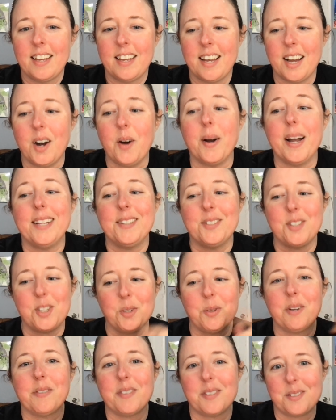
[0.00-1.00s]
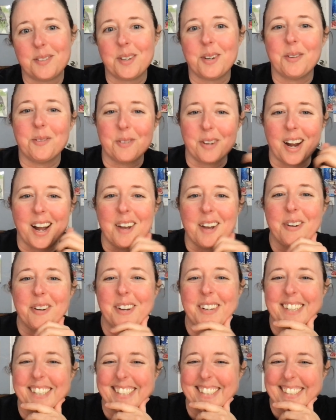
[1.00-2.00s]
Oh, and 2 of us don't drive.
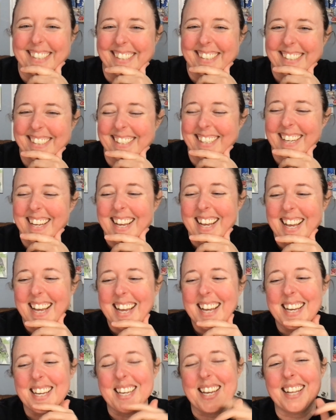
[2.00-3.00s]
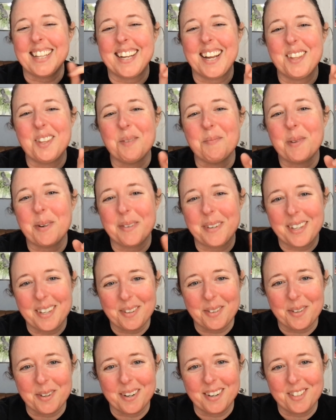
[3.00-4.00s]
Yeah, neither Maria
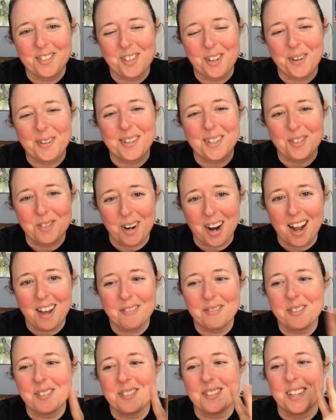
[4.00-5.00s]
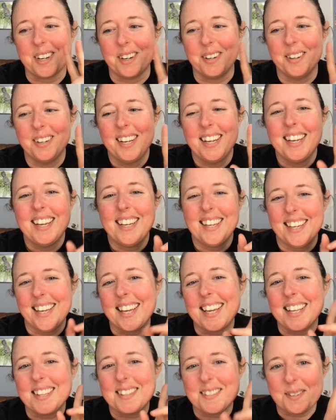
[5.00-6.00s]
or Joni drive, so it
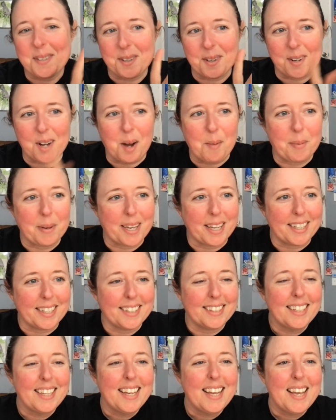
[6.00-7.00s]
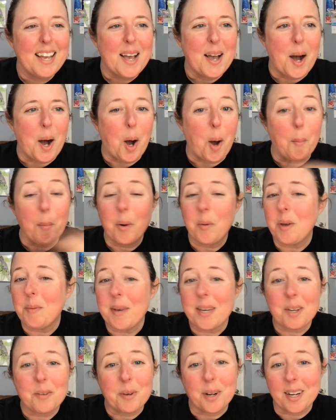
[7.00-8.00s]
gets a little complicated. But we
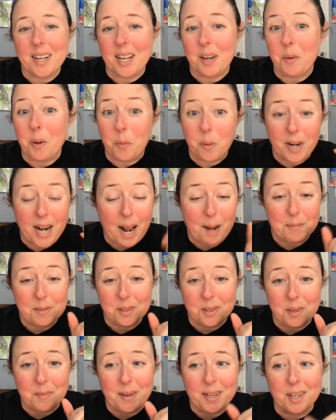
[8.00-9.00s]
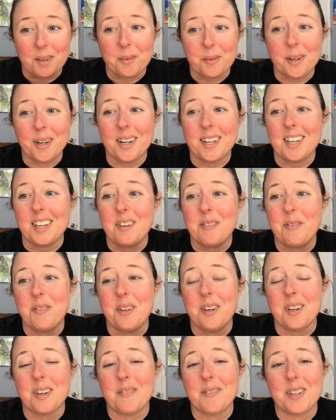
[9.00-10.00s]
make it work, and we would absolutely make it work if
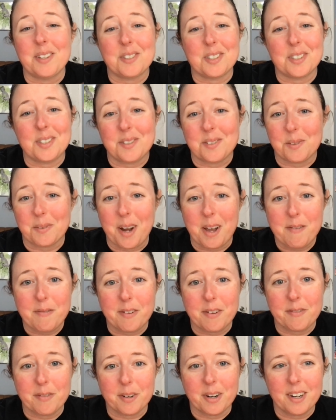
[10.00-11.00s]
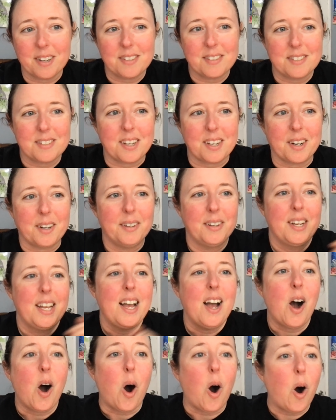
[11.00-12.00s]
the convention is the right fit for us. So
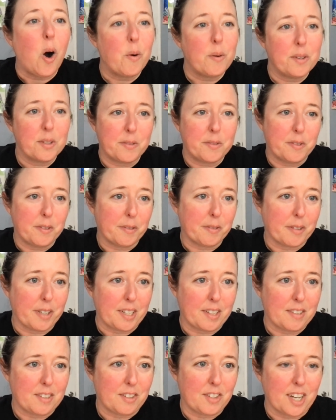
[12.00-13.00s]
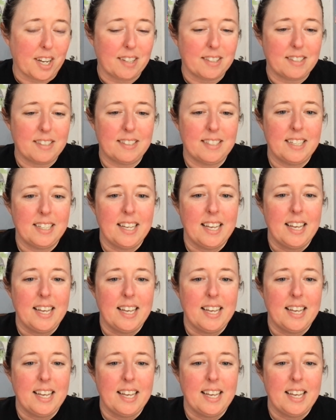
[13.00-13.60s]
always feel free to suggest.